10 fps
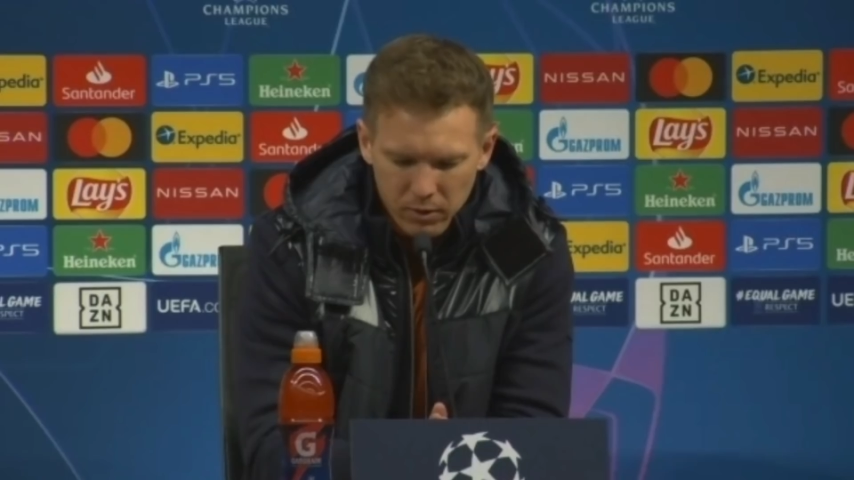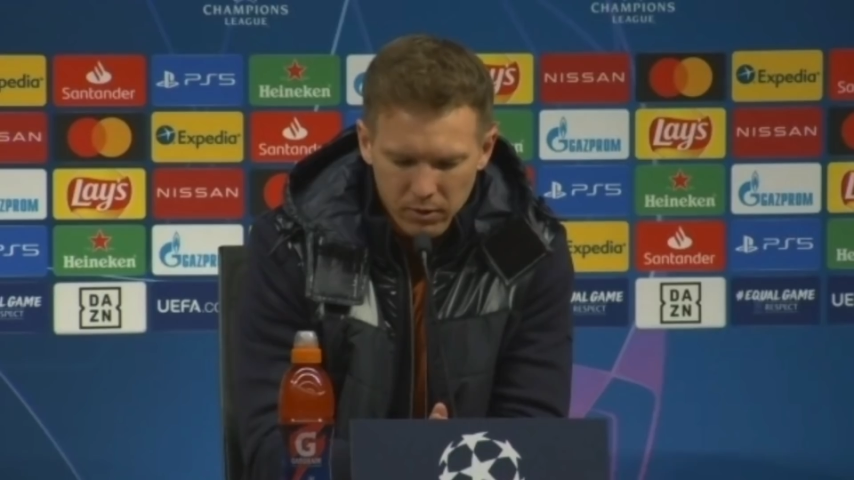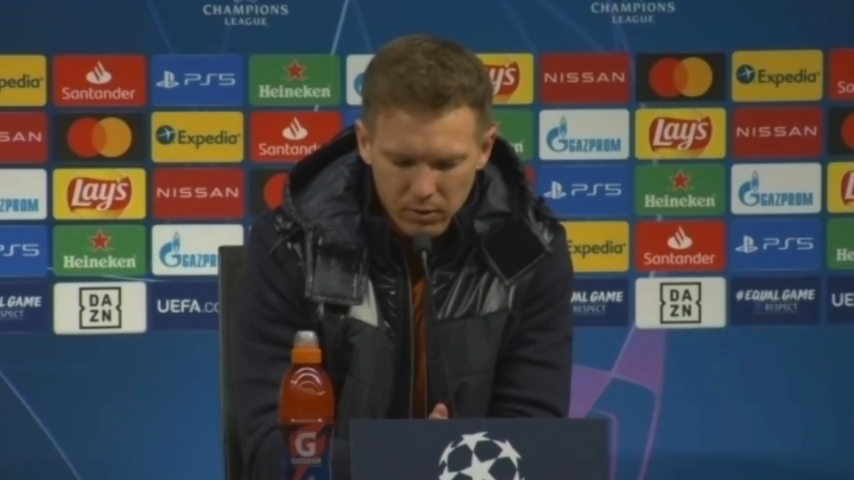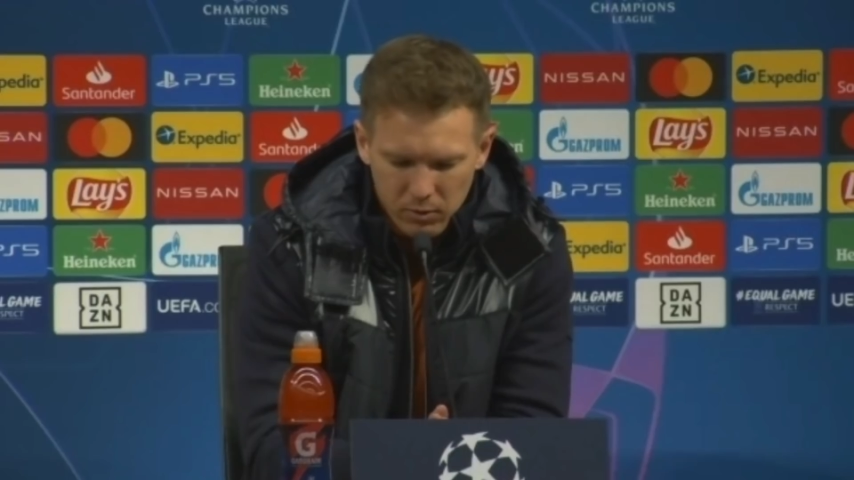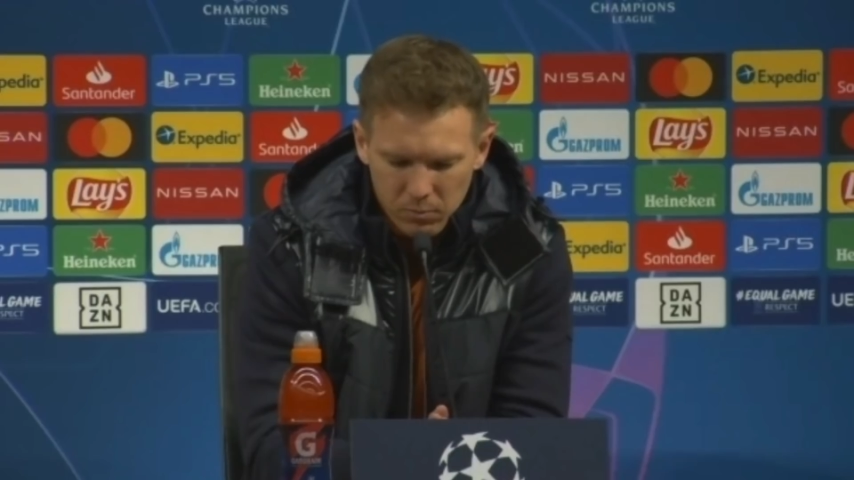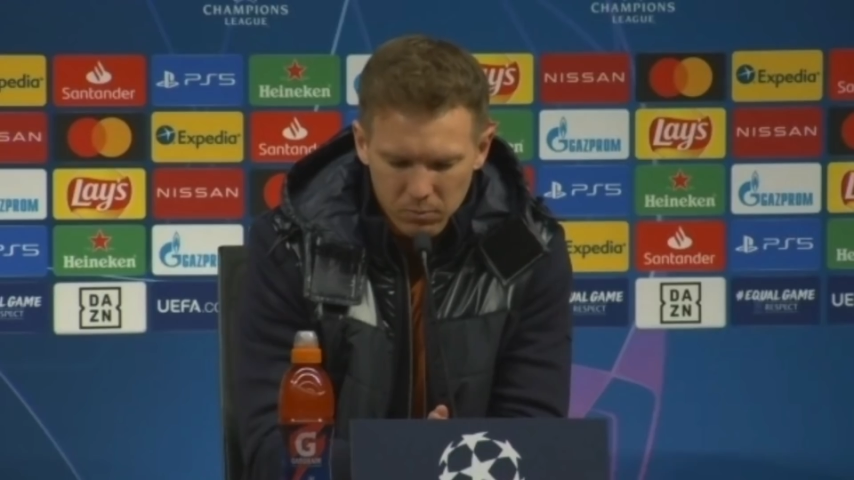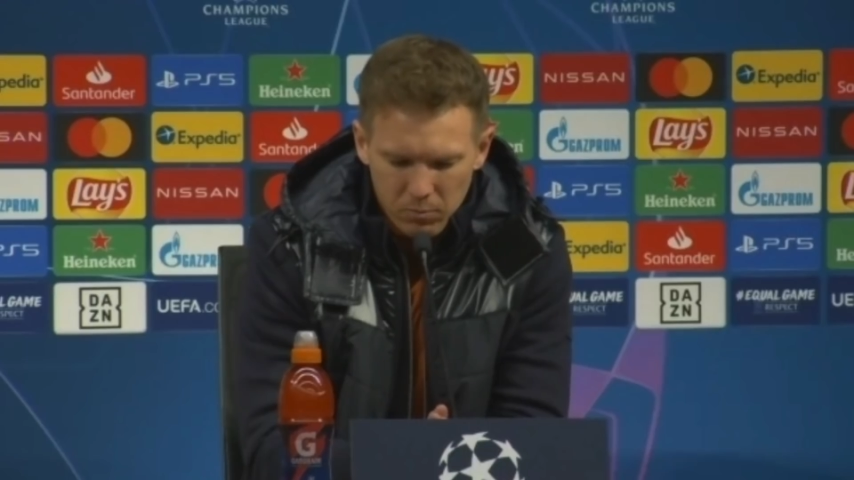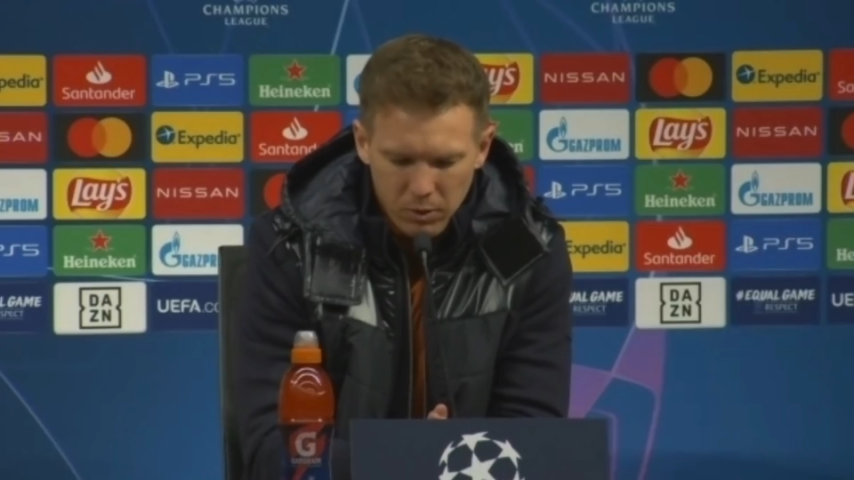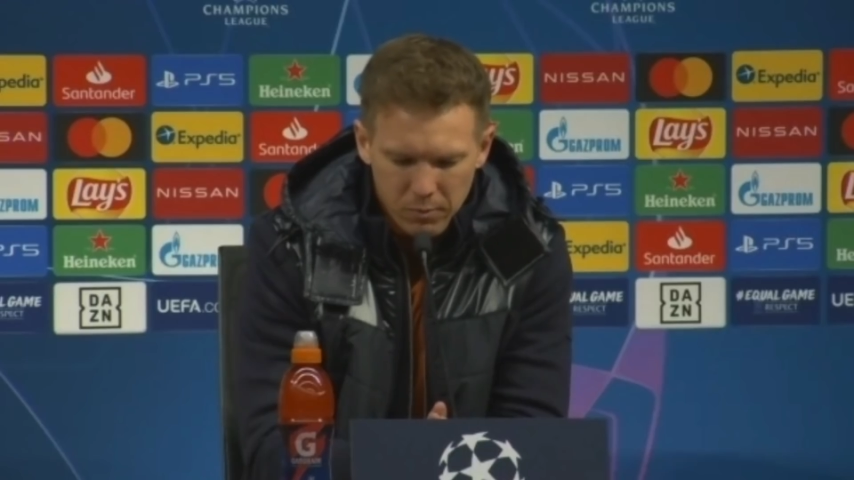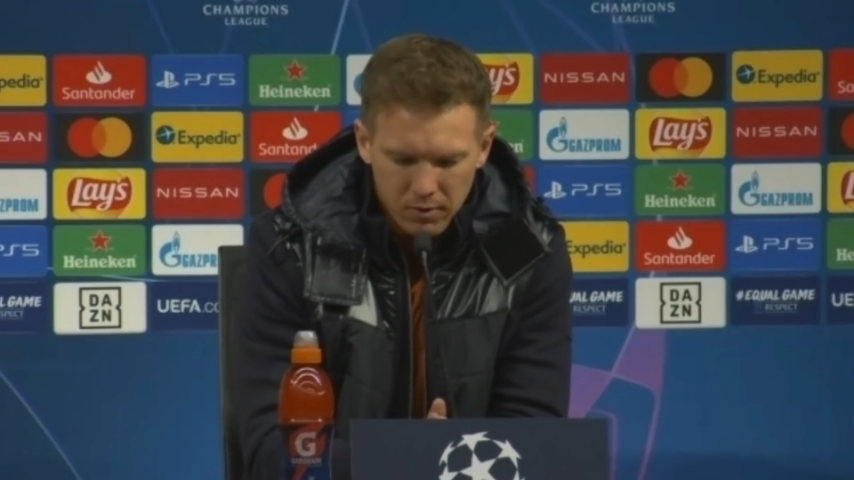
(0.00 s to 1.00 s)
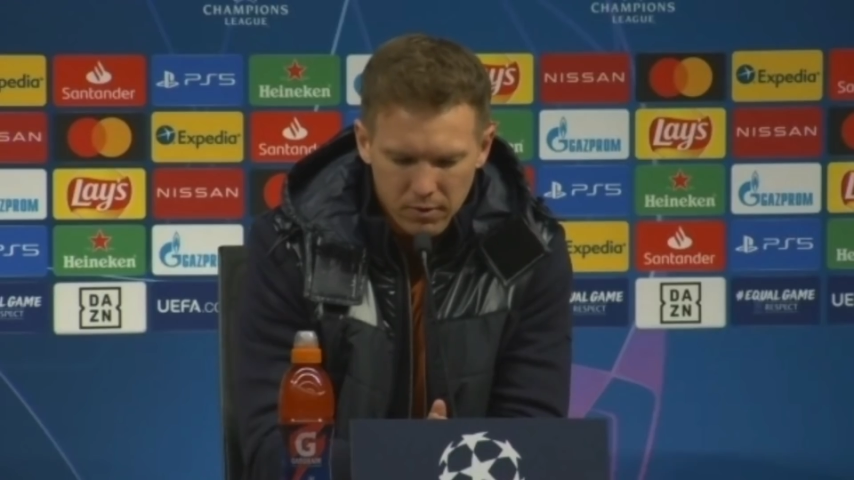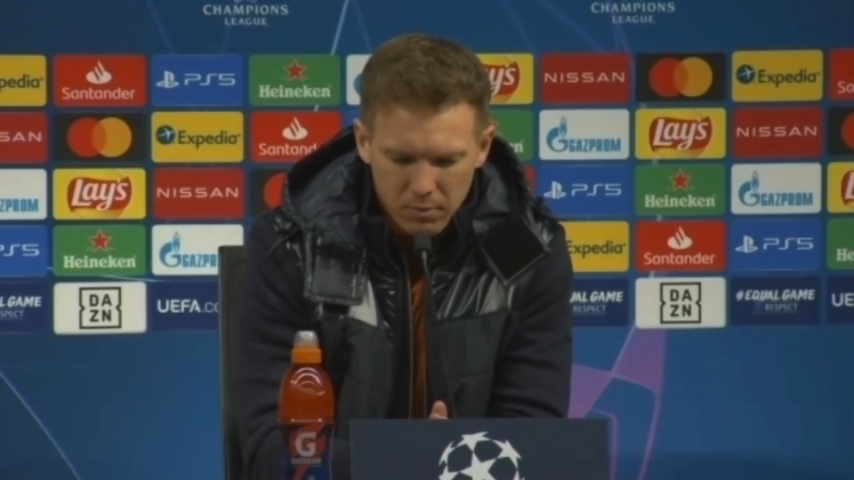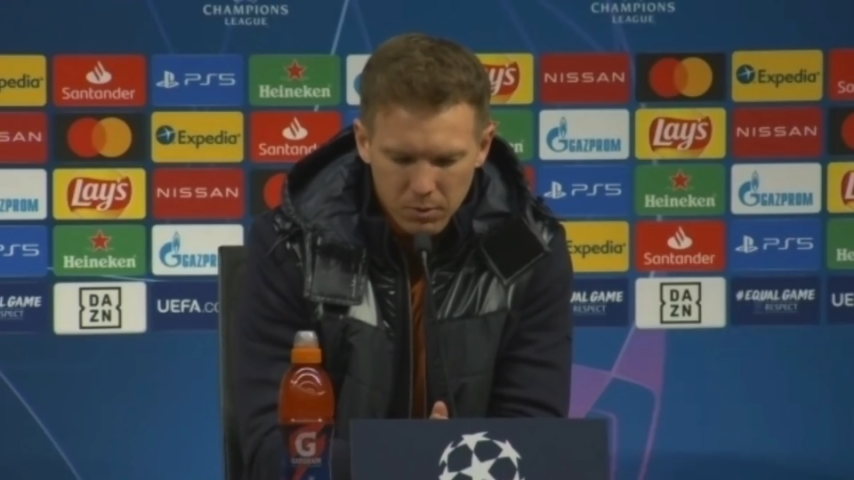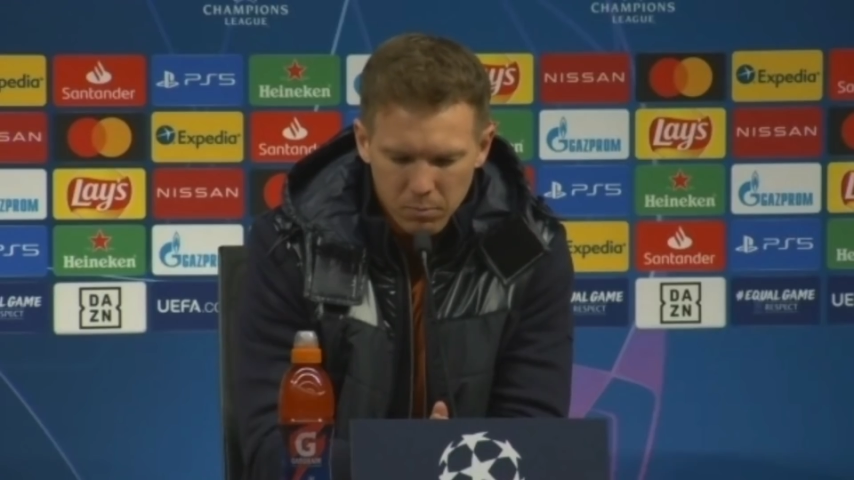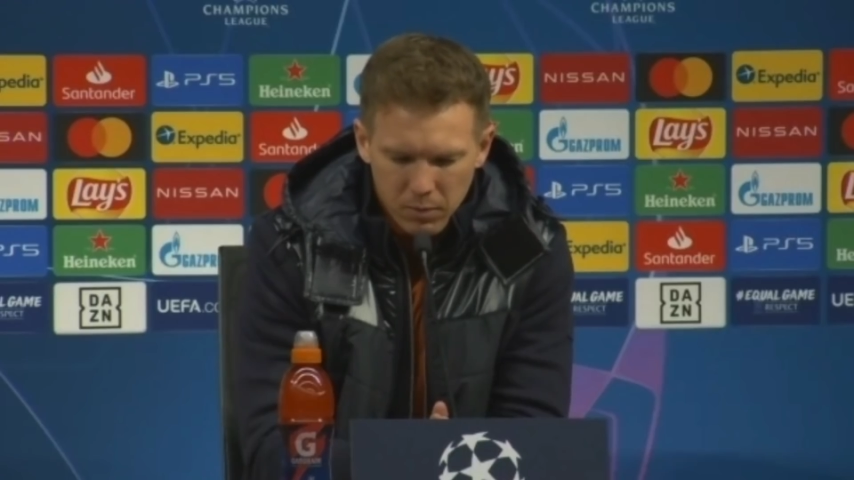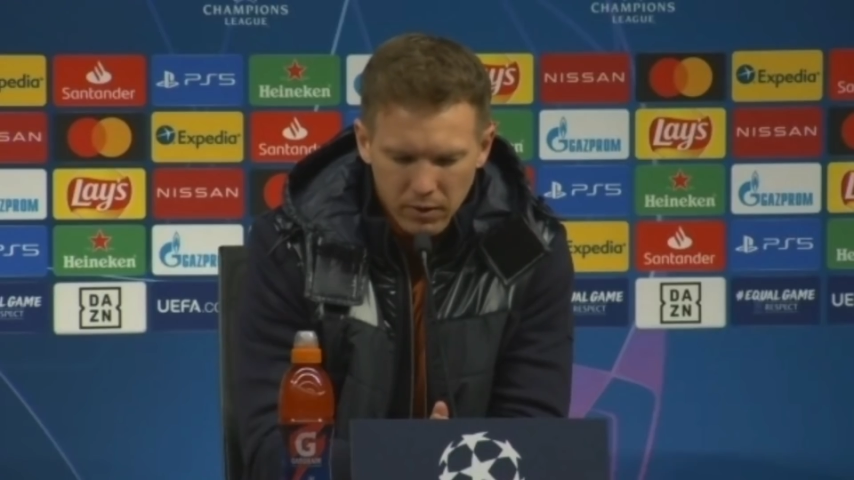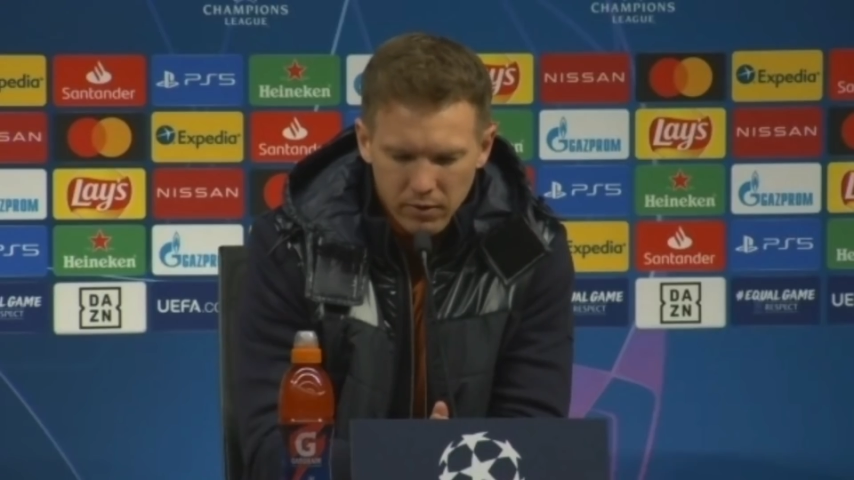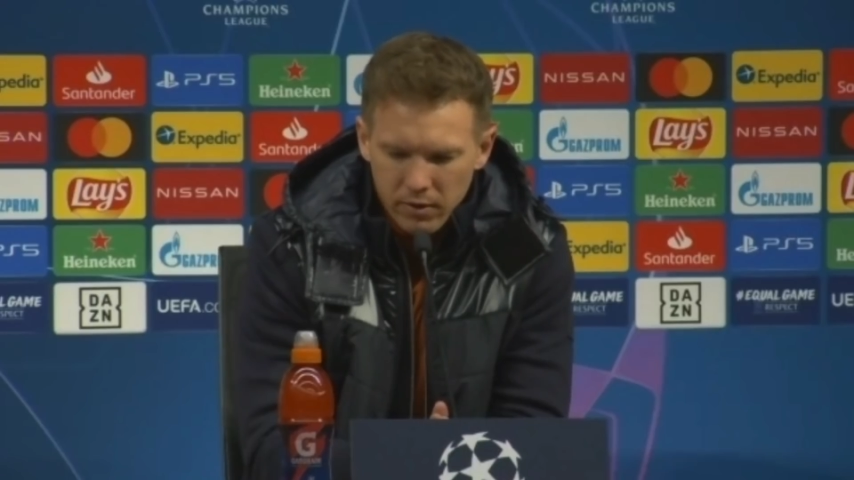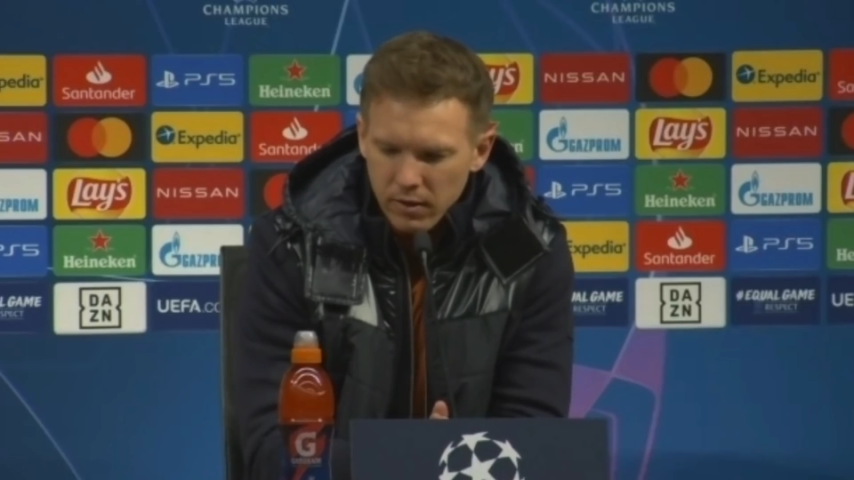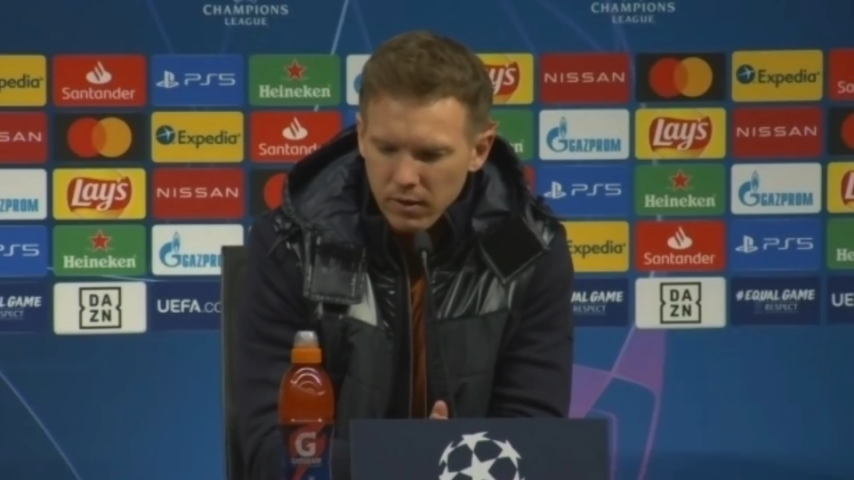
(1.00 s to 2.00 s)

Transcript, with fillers: now perhaps it's a bit bigger.